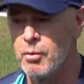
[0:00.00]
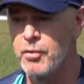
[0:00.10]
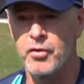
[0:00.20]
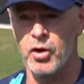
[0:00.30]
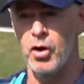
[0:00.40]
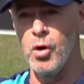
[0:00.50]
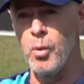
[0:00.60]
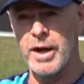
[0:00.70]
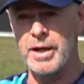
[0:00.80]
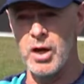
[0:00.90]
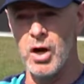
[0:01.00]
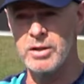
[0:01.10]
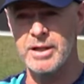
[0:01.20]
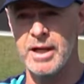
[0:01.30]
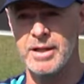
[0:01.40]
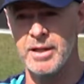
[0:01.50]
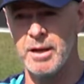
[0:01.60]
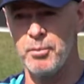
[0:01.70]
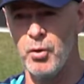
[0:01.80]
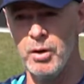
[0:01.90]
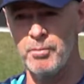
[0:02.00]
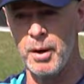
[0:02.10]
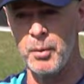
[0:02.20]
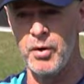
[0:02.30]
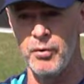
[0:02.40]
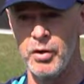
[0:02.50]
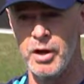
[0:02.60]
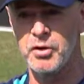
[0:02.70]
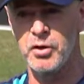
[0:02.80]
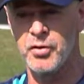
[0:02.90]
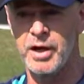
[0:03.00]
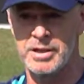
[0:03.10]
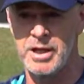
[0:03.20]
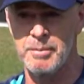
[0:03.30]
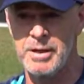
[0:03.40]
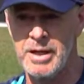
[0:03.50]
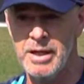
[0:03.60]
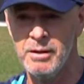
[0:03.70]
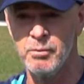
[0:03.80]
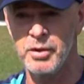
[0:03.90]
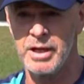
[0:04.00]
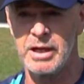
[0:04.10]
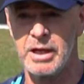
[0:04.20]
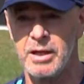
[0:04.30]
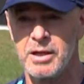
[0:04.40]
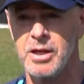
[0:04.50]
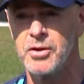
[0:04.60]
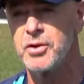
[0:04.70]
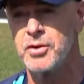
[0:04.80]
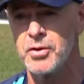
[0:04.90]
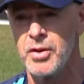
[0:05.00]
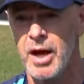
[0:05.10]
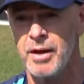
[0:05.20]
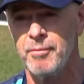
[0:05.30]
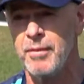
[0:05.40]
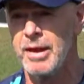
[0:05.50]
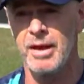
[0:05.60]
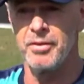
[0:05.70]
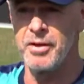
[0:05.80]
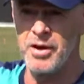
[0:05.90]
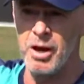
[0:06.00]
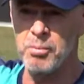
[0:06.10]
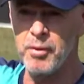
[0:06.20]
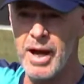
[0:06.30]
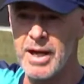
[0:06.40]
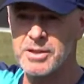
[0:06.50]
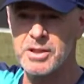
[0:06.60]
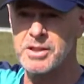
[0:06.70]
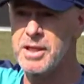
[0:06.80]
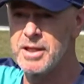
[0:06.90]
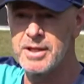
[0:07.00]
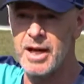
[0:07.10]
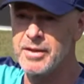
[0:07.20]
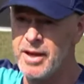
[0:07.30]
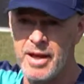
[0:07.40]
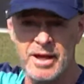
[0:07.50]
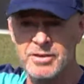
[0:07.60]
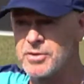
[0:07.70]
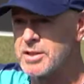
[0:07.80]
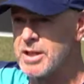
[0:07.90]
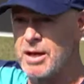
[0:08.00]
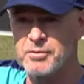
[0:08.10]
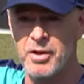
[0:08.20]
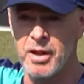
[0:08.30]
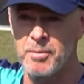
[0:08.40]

we've got a long way to go to get to that point, but we're a really good cricket team here. We need to continue to do that. The young players just need to take that extra step so